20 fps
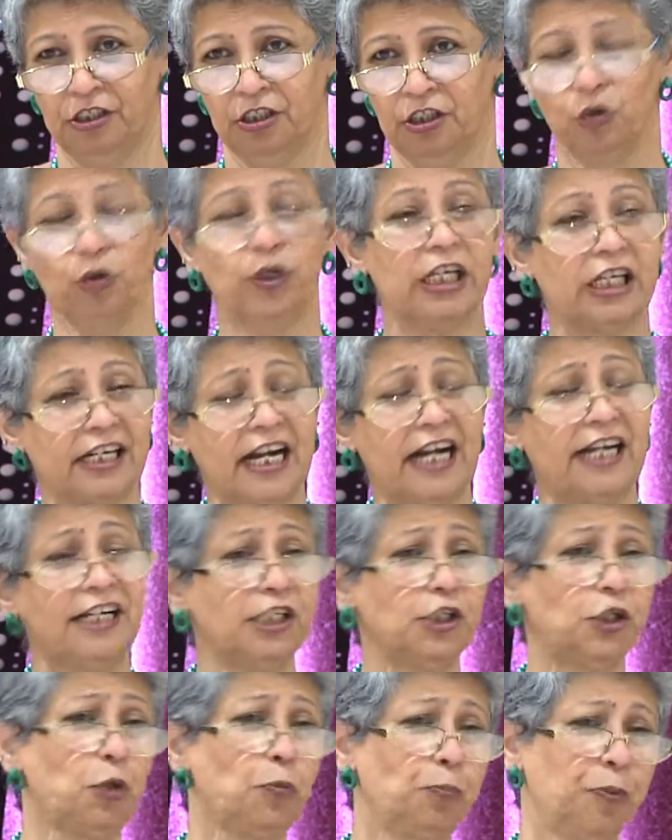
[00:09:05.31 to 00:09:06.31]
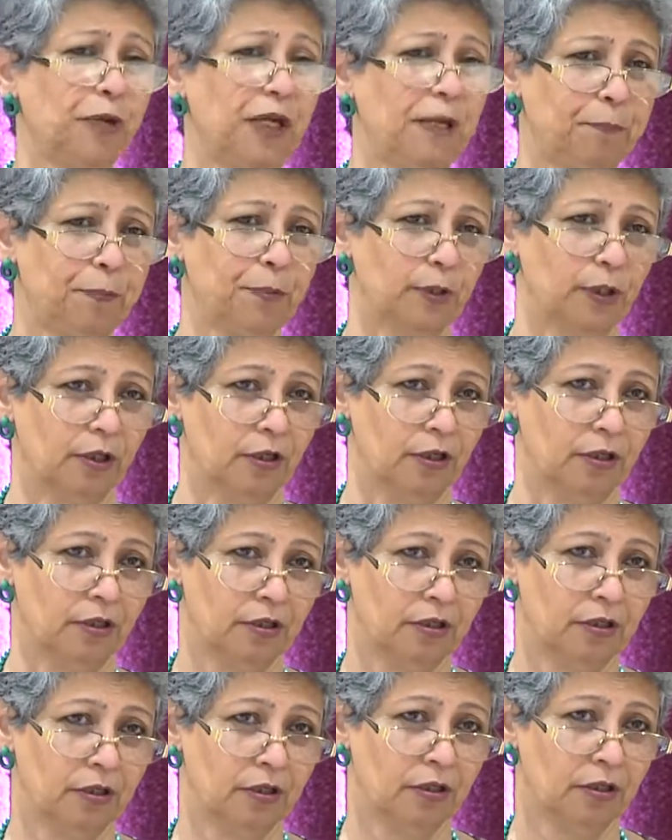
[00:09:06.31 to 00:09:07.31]
We run to people.
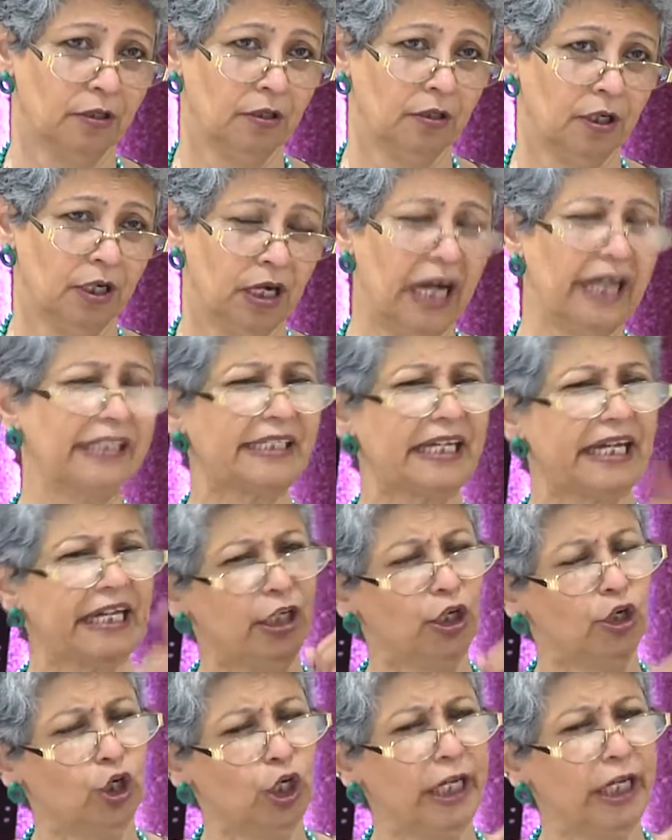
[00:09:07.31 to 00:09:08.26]
I tell you,